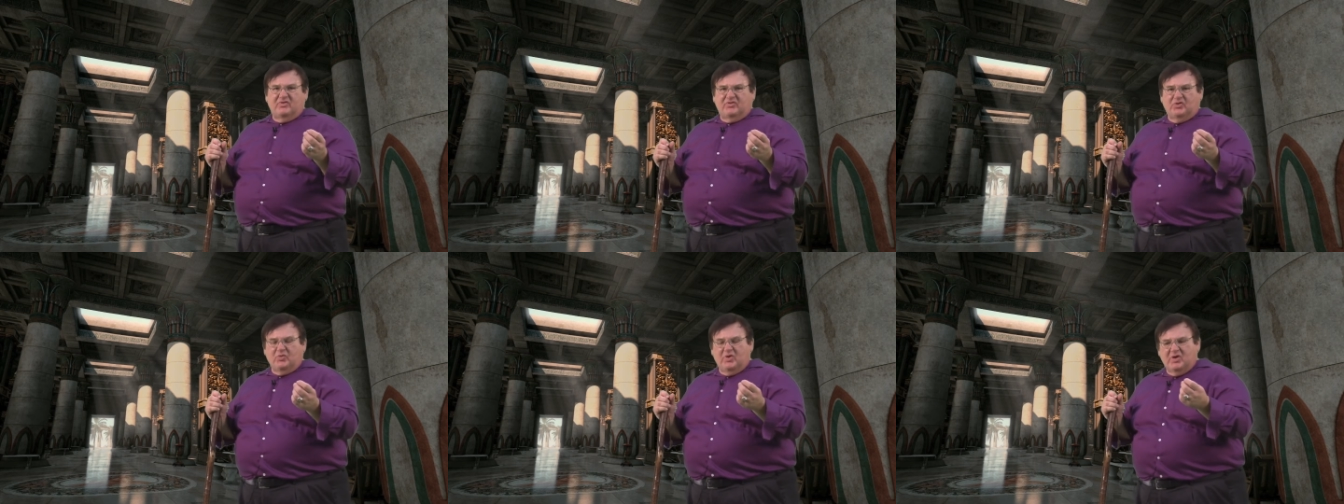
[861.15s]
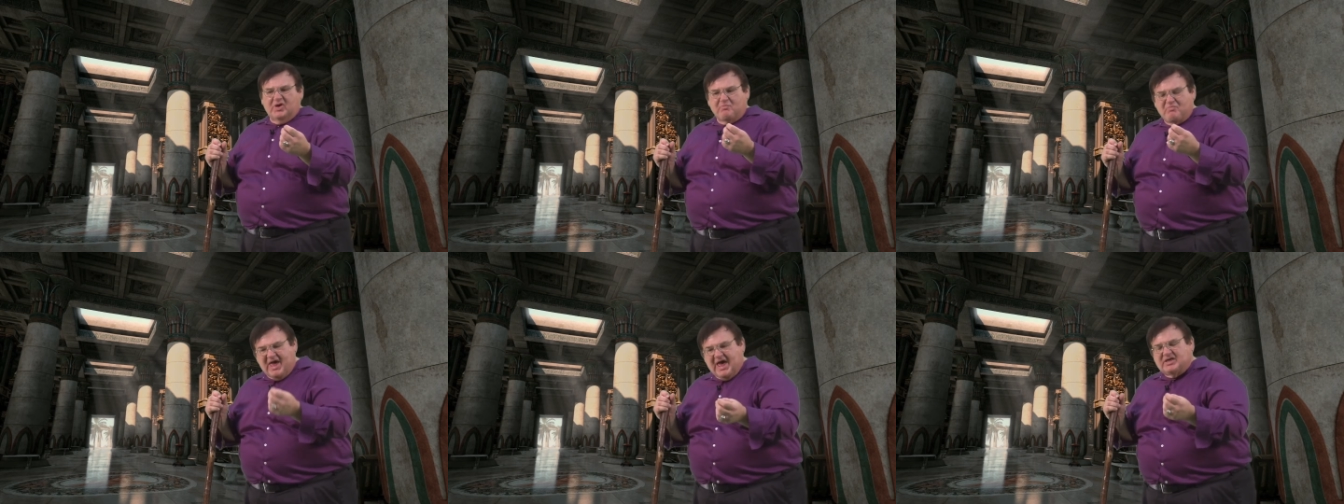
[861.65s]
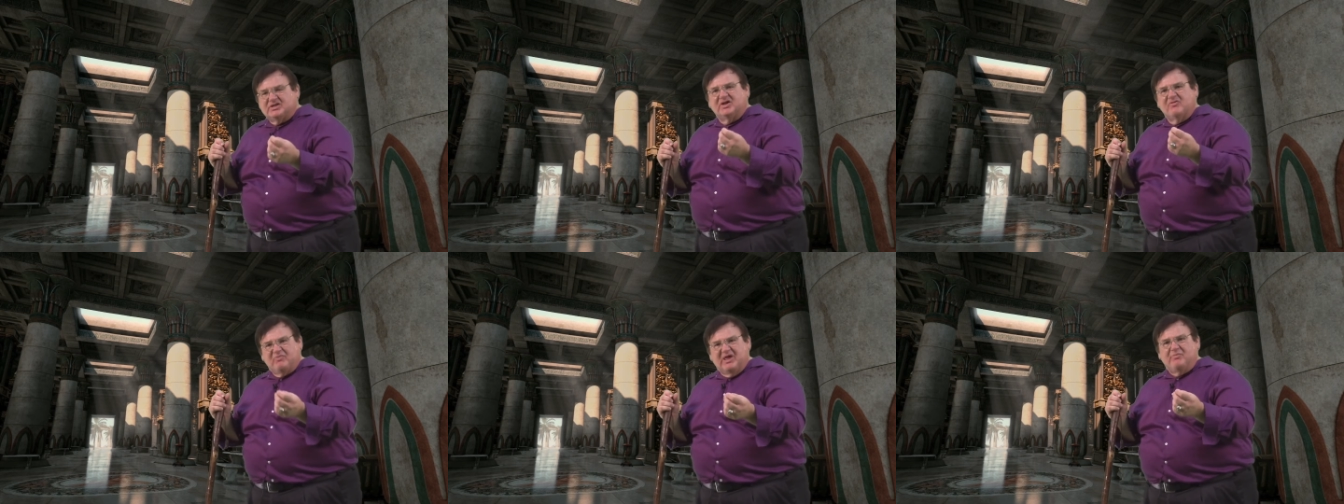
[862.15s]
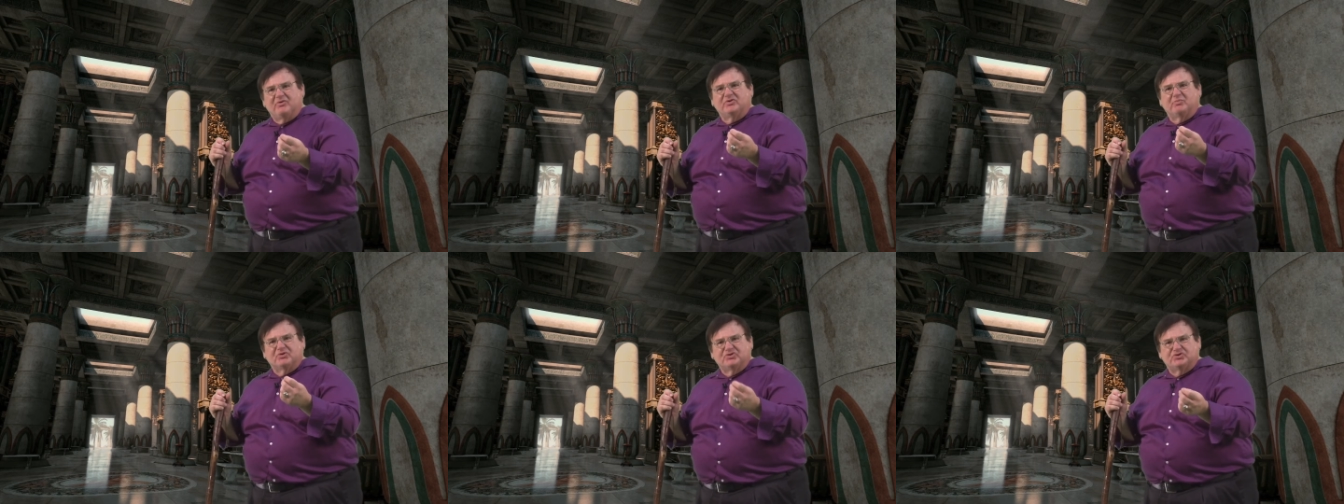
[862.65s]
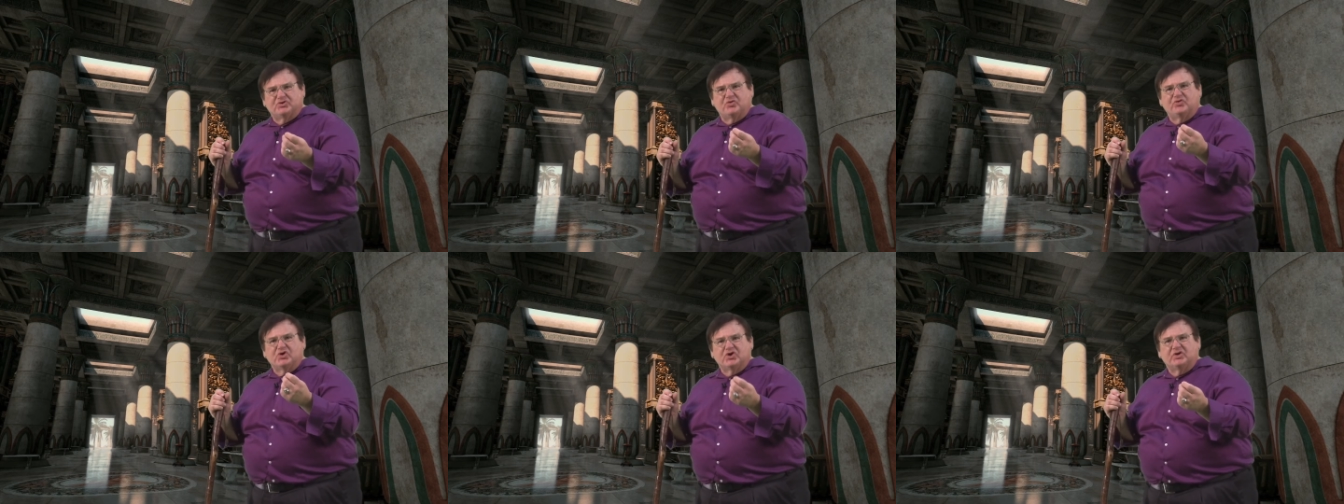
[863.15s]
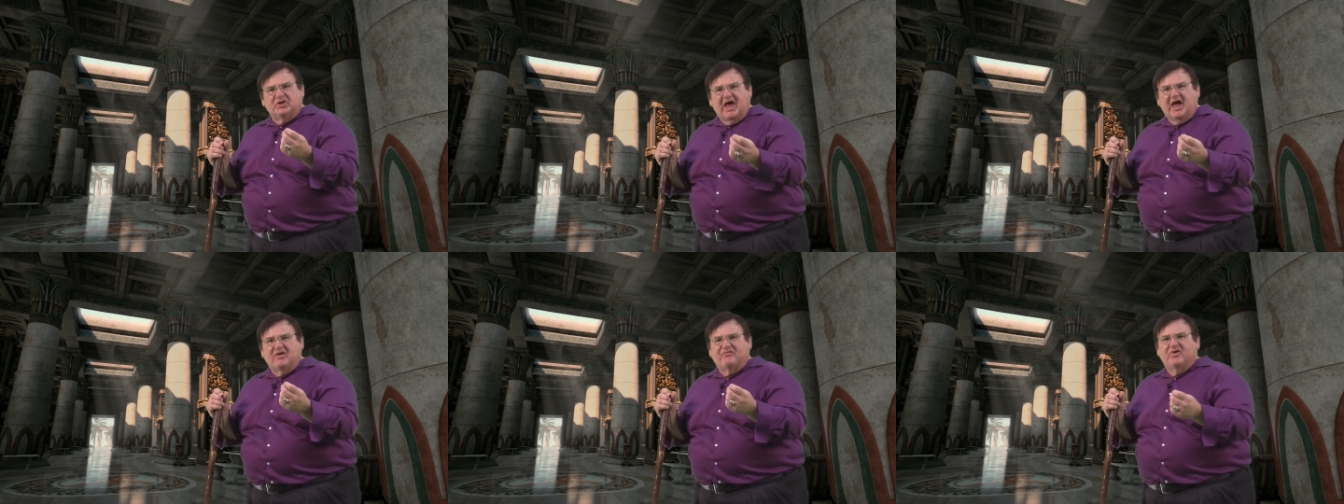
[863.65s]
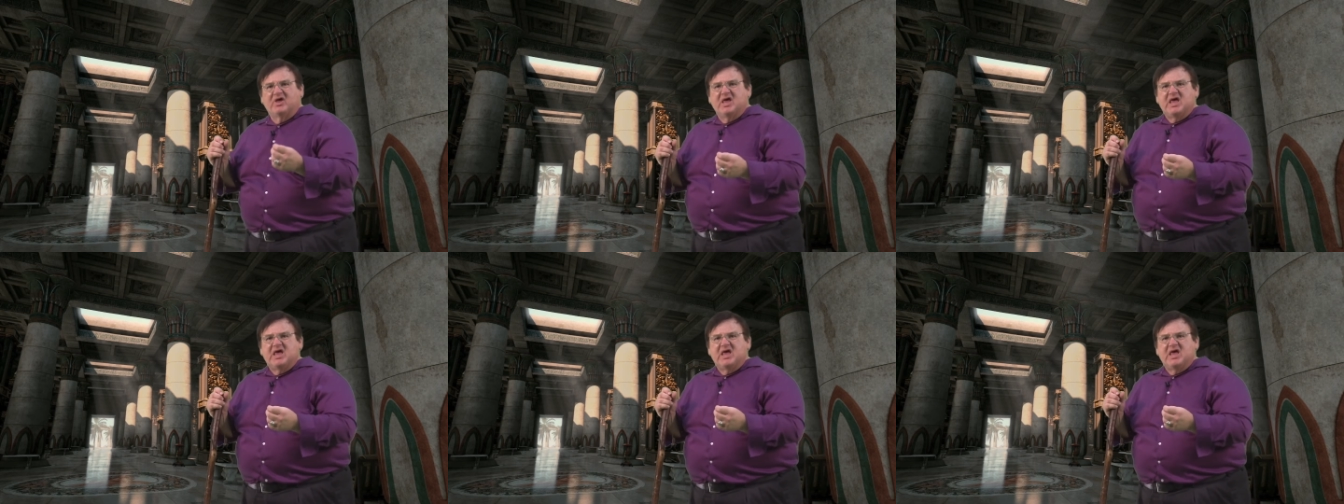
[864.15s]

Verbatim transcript: the capacity of people to pursue the good life,